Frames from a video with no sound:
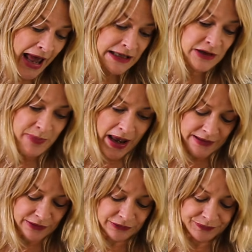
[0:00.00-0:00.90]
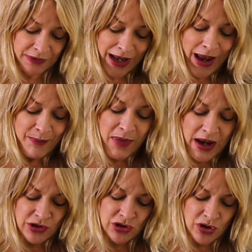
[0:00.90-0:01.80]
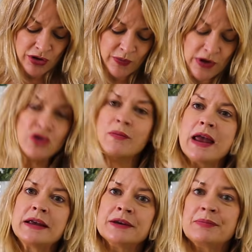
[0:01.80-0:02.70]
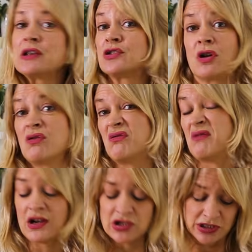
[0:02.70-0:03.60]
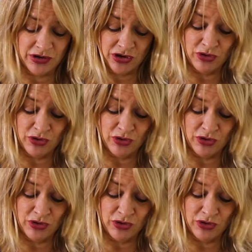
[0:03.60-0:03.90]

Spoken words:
and basil. Make sure that when you make pesto, or actually just